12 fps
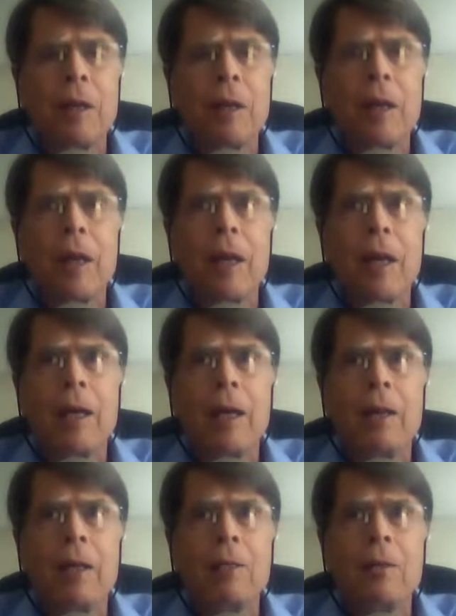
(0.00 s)

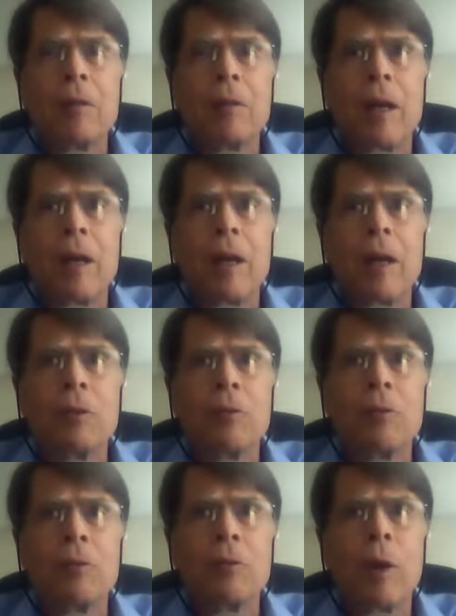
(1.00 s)
and about
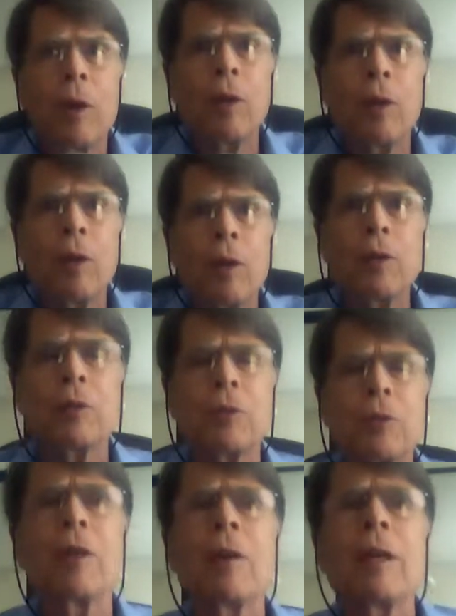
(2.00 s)
12 years
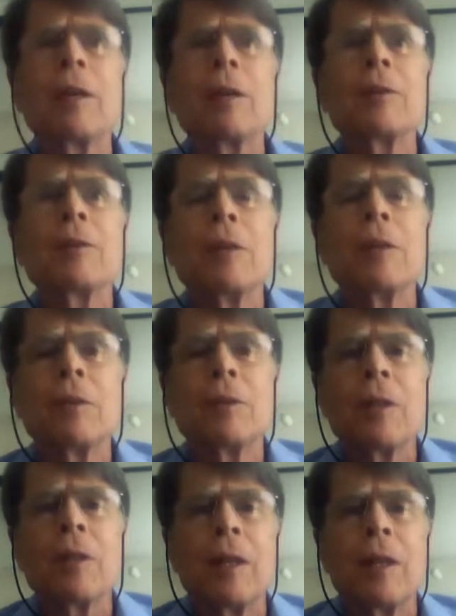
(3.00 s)
ago, I guess it is,
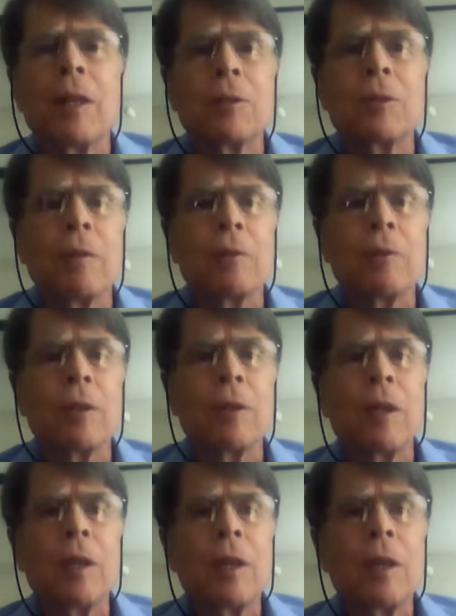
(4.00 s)
I discovered
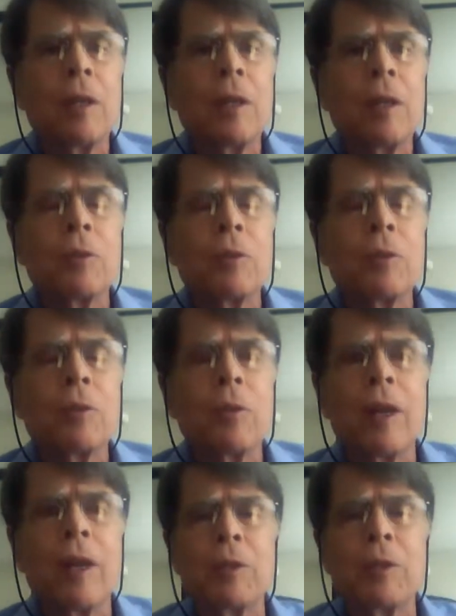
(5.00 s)
internal
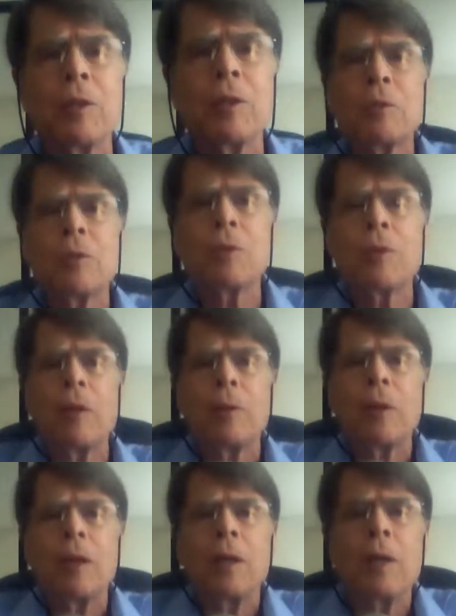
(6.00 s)
family systems
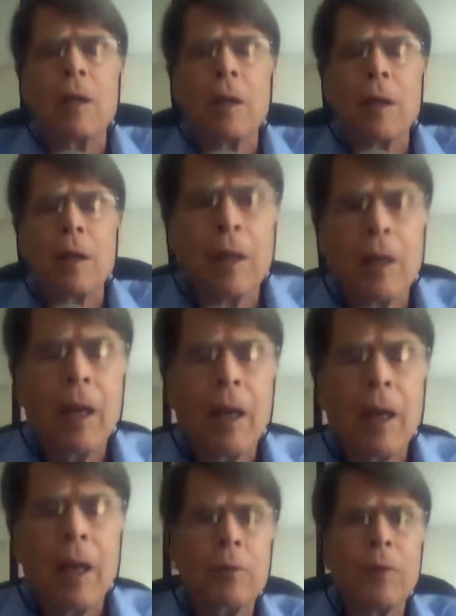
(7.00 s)
therapy
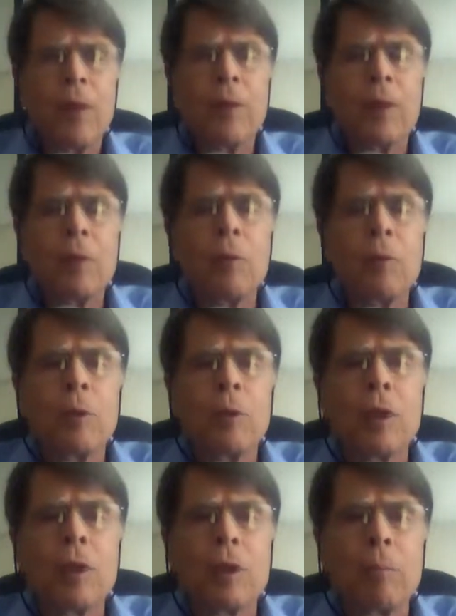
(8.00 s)
and found that it was
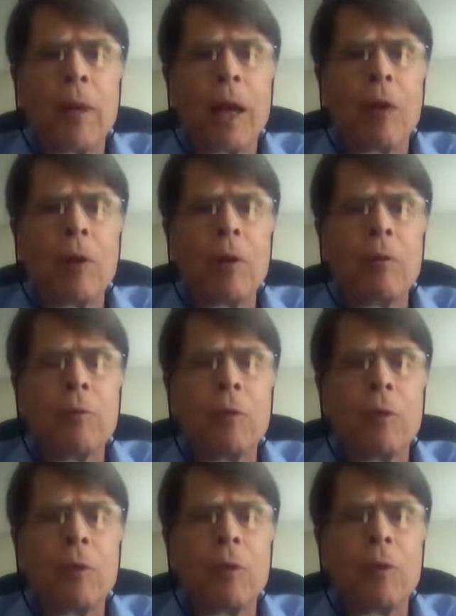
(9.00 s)
such a
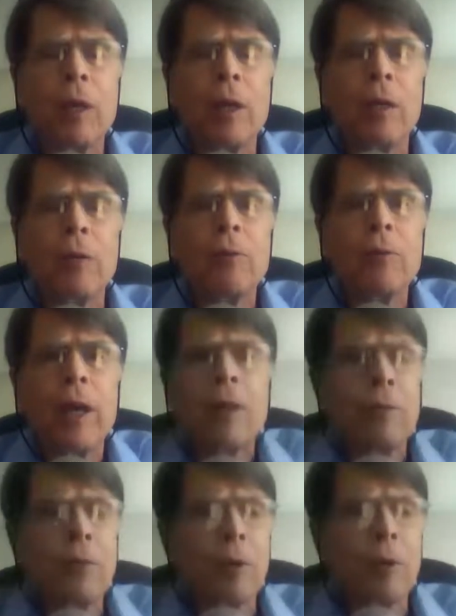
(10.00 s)
powerful and
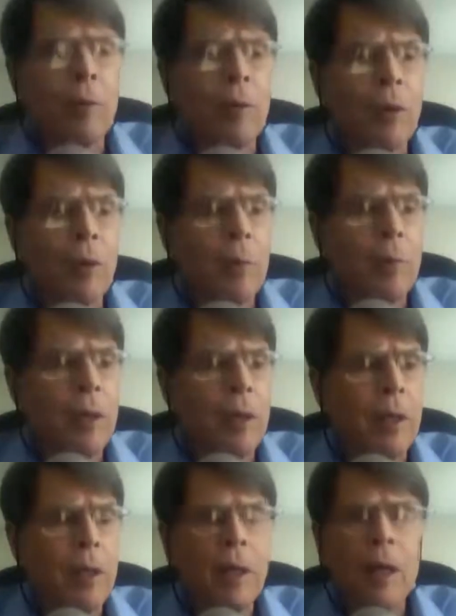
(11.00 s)
effective form of
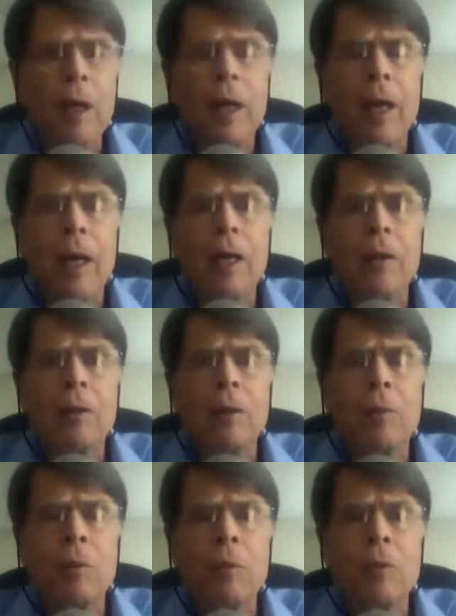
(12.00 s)
therapy, and
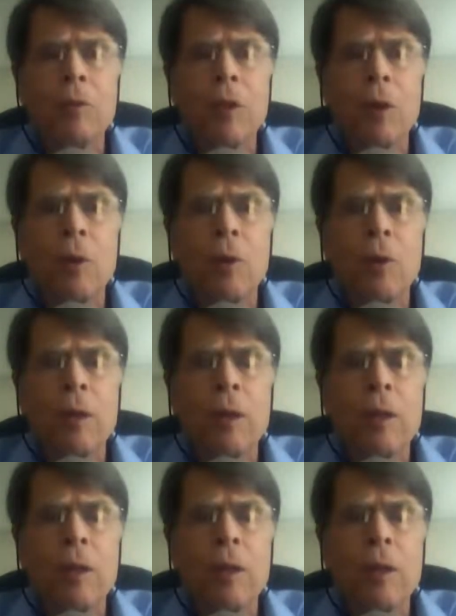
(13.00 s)
it was so